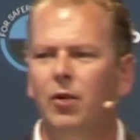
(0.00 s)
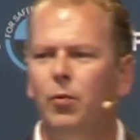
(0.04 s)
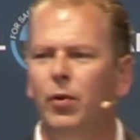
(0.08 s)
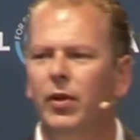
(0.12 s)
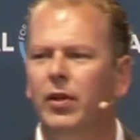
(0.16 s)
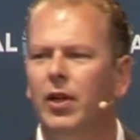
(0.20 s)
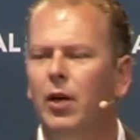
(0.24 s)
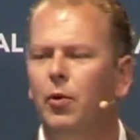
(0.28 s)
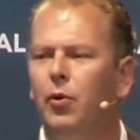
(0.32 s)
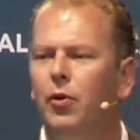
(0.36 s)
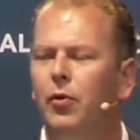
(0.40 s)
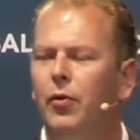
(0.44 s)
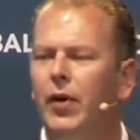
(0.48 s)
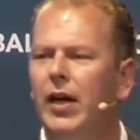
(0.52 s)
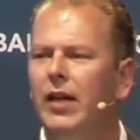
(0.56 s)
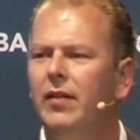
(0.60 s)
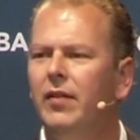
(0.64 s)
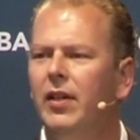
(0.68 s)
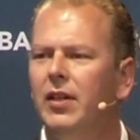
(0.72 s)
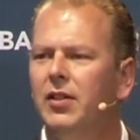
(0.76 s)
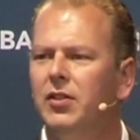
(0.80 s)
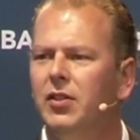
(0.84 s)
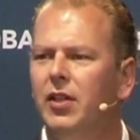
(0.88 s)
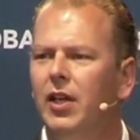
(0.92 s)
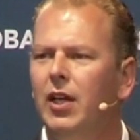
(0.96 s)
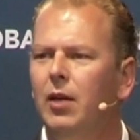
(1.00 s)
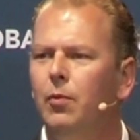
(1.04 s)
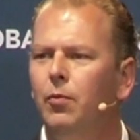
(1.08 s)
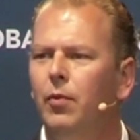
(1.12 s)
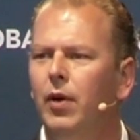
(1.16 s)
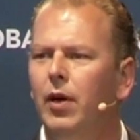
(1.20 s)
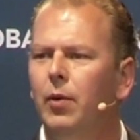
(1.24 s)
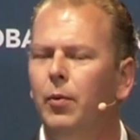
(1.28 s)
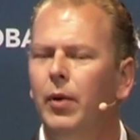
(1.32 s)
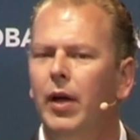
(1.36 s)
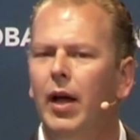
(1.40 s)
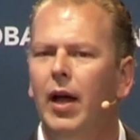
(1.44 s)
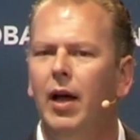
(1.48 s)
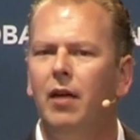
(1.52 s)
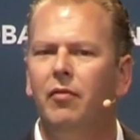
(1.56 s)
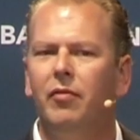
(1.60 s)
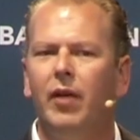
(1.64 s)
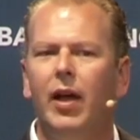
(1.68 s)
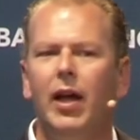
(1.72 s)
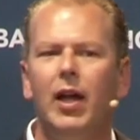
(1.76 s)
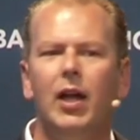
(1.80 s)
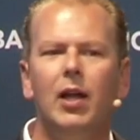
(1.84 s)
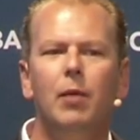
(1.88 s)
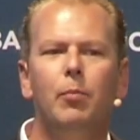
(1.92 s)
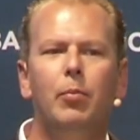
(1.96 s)
with our rating scheme where we have
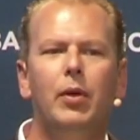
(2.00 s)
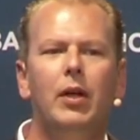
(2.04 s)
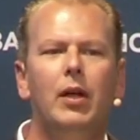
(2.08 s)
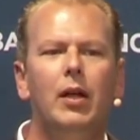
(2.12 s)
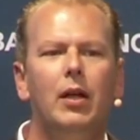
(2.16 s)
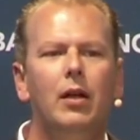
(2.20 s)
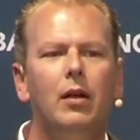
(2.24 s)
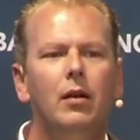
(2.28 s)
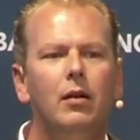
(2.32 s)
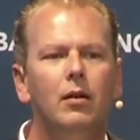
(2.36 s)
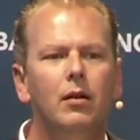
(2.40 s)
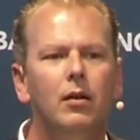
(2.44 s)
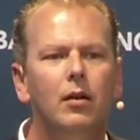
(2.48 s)
AEB